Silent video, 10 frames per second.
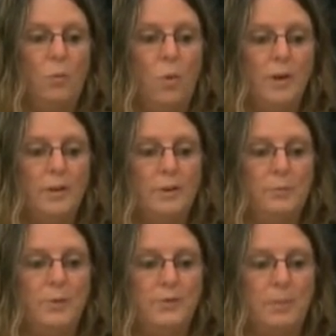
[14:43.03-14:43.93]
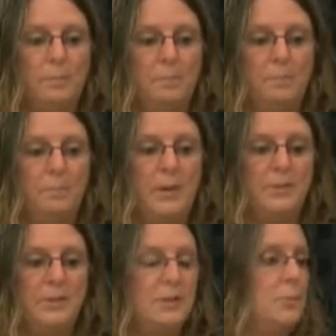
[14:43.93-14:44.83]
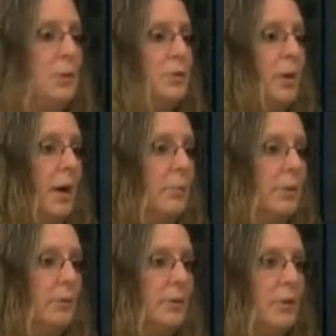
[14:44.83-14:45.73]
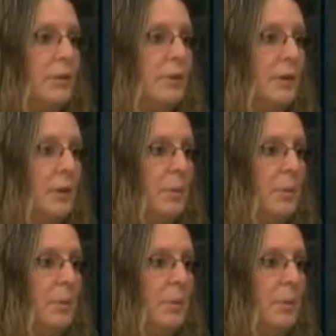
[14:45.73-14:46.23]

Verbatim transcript: what was the best experience you had when you lived over there?